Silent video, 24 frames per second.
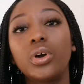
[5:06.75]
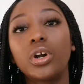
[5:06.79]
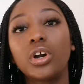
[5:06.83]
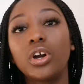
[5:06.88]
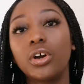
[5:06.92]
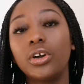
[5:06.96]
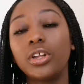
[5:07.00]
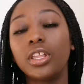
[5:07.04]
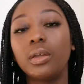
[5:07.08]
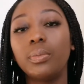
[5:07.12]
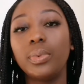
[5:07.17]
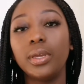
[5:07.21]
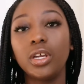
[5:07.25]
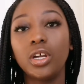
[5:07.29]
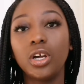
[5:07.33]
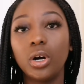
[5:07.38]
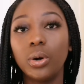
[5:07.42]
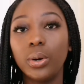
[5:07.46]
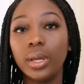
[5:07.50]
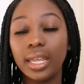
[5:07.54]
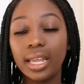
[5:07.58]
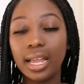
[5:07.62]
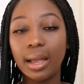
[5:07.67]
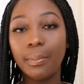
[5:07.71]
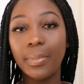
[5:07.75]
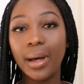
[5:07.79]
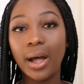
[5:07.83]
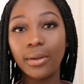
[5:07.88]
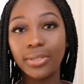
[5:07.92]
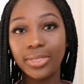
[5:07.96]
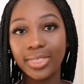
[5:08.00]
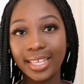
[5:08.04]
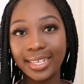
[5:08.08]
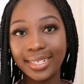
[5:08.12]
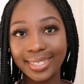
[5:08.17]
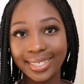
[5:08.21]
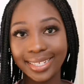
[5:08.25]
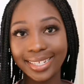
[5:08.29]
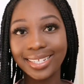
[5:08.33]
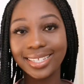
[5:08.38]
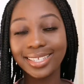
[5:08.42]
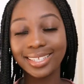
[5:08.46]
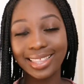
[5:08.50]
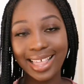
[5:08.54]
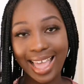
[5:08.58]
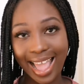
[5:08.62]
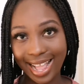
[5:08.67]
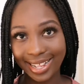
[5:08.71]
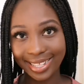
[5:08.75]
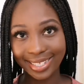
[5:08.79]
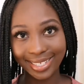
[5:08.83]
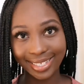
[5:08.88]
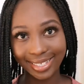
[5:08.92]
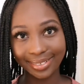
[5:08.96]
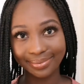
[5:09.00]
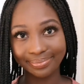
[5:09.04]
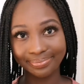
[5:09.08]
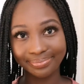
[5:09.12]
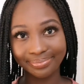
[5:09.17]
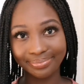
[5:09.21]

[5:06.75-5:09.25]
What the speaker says: we're going to be going about this is that,